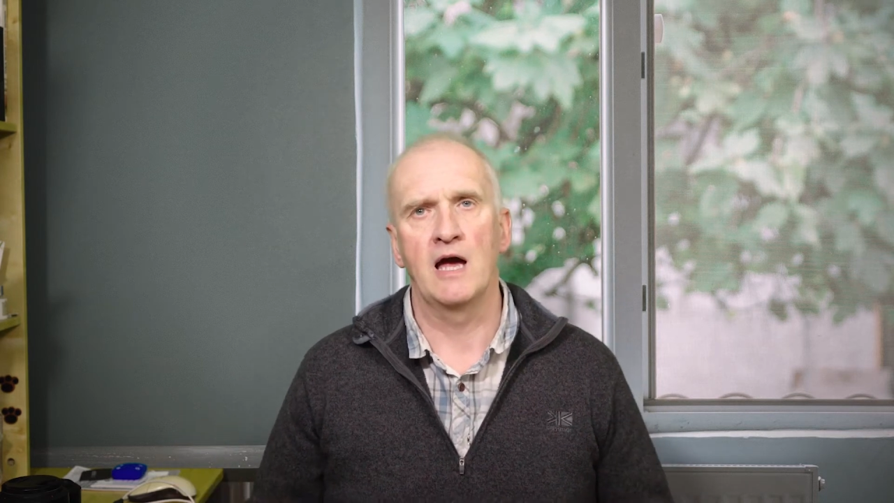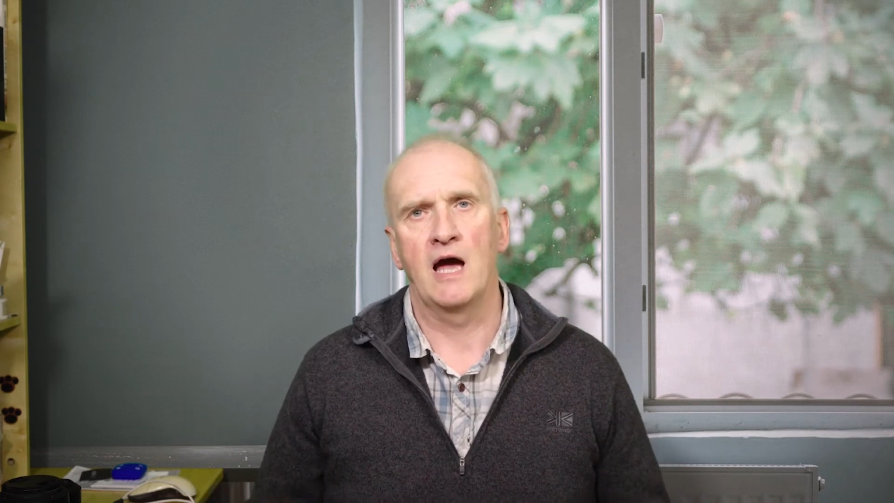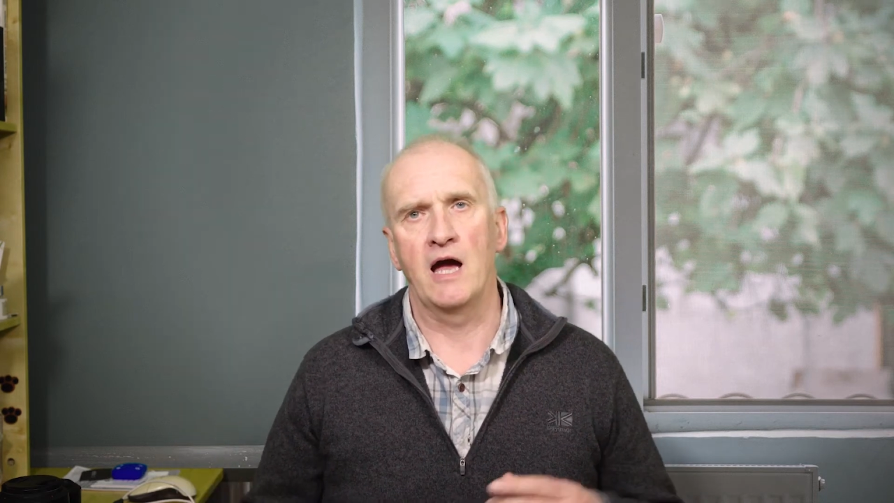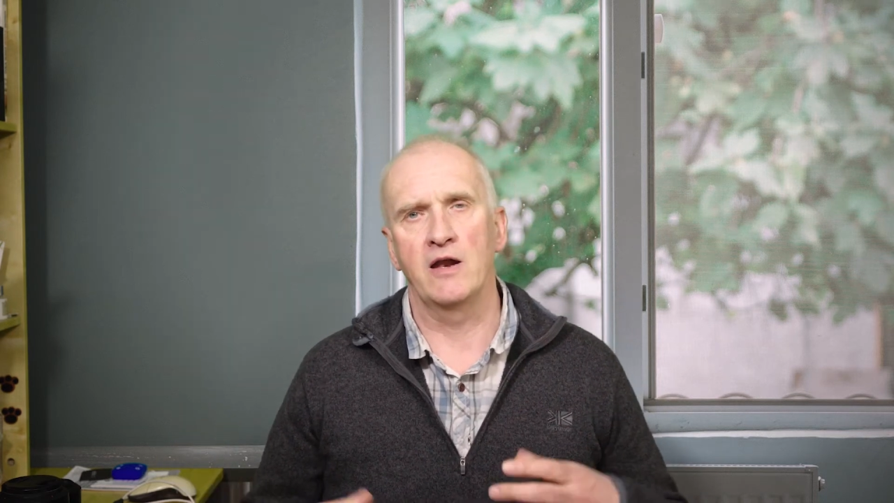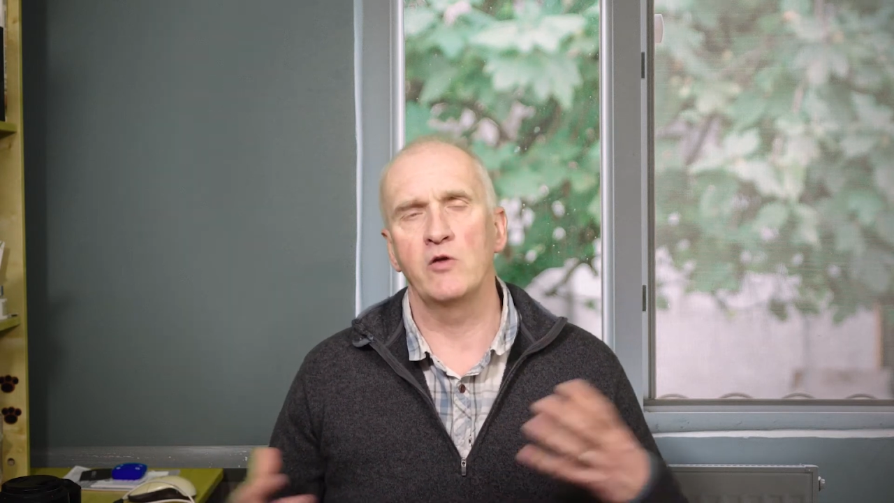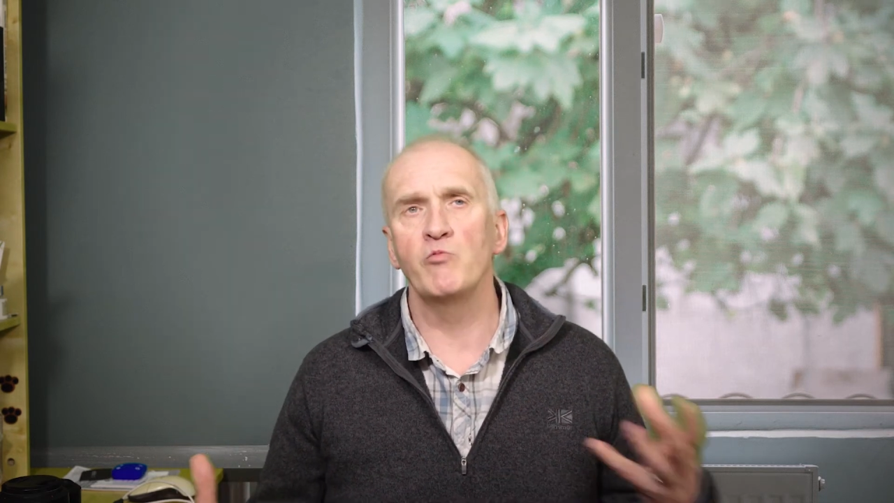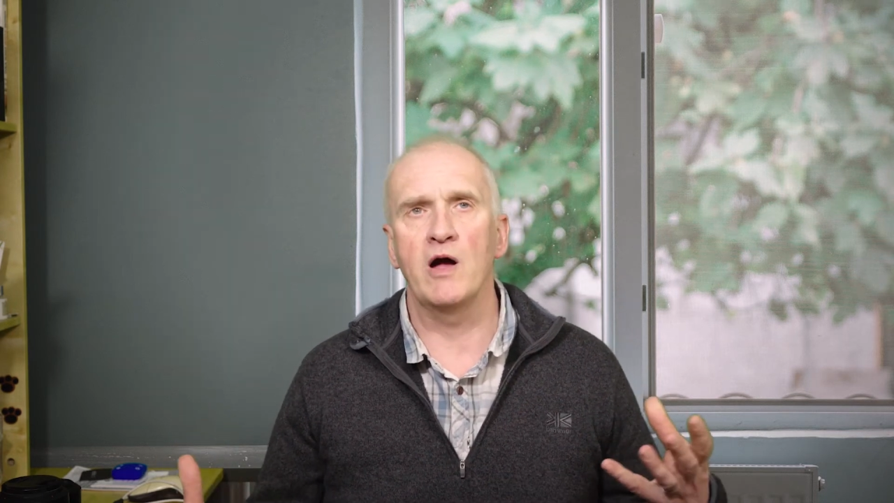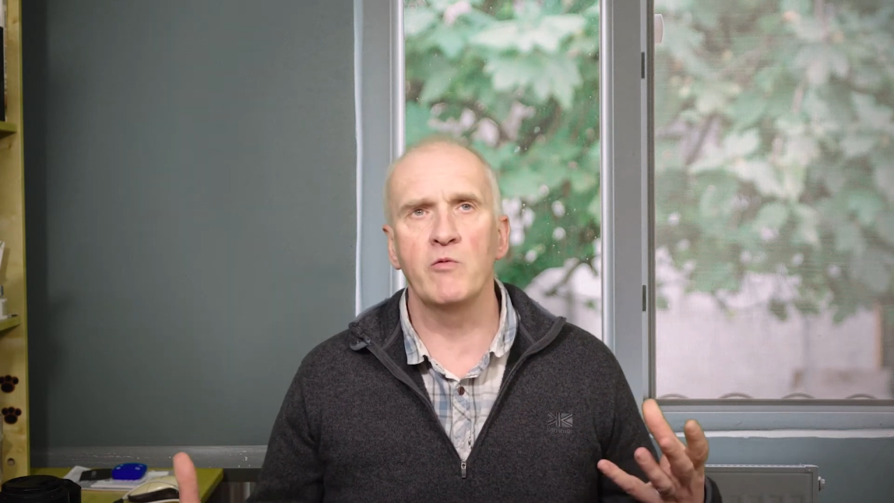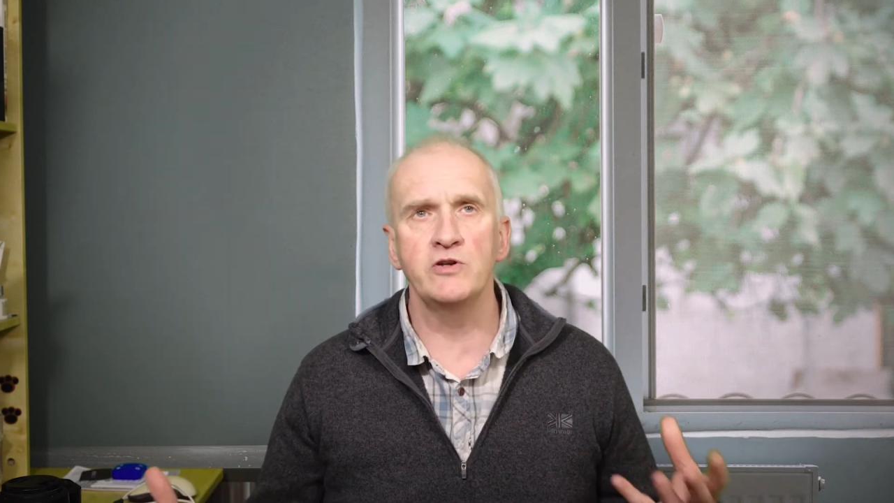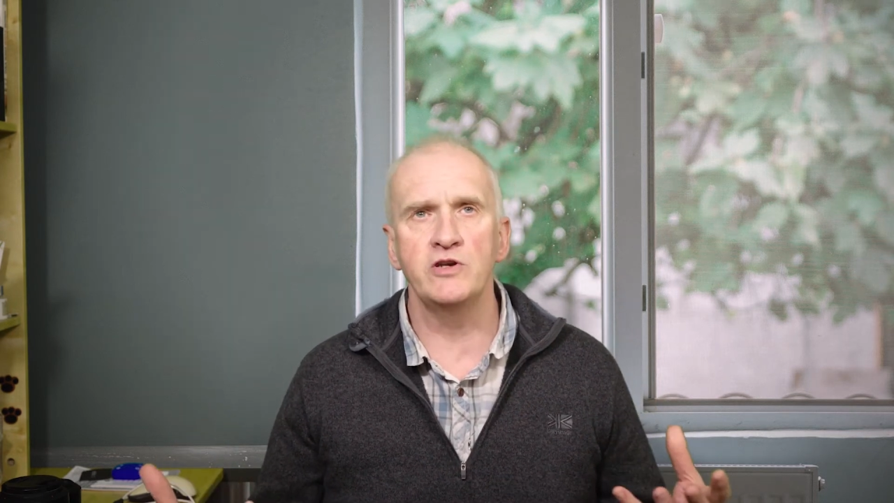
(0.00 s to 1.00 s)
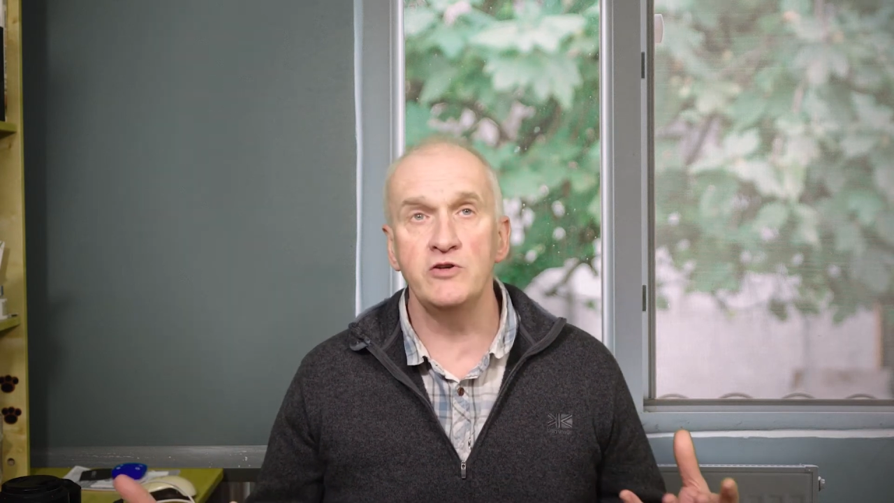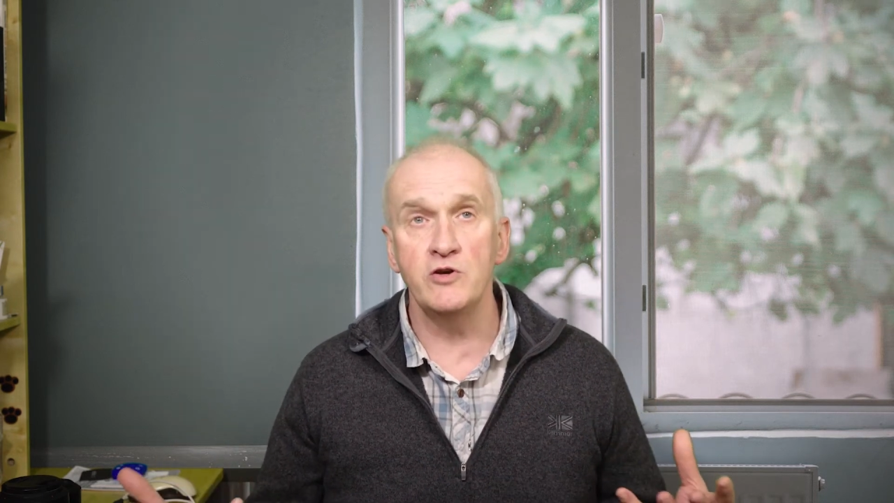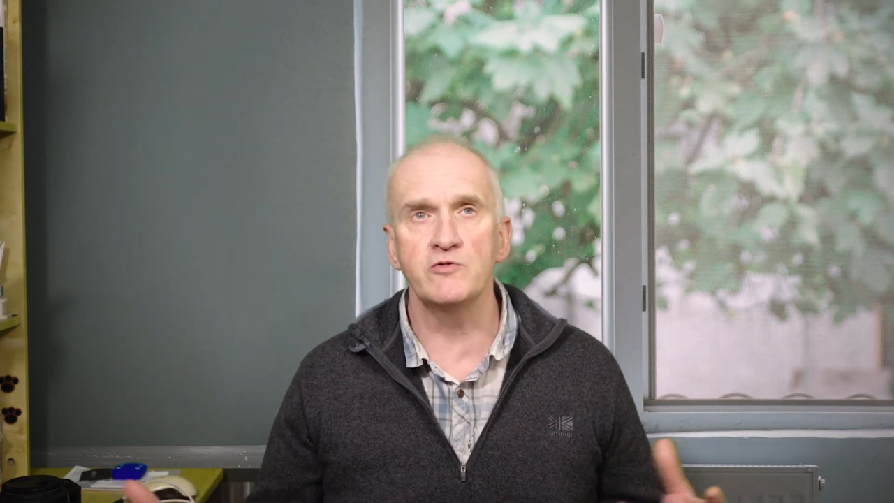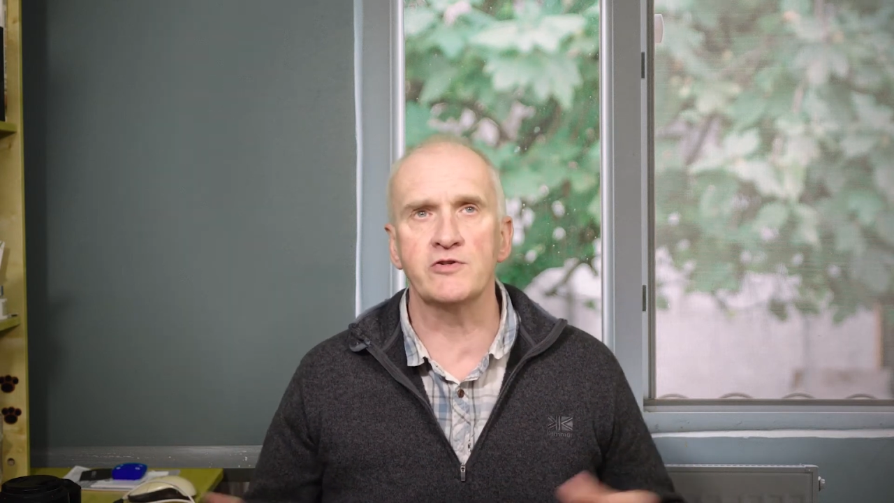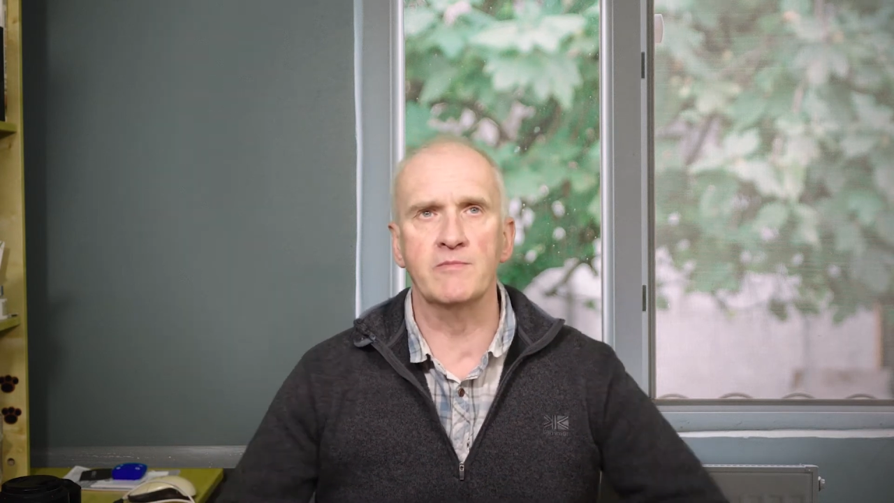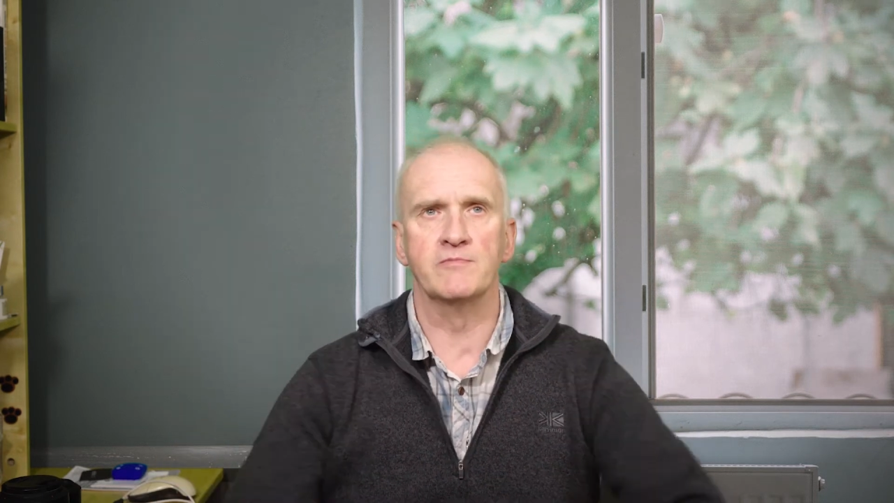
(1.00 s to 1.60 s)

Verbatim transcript: And where would you use them?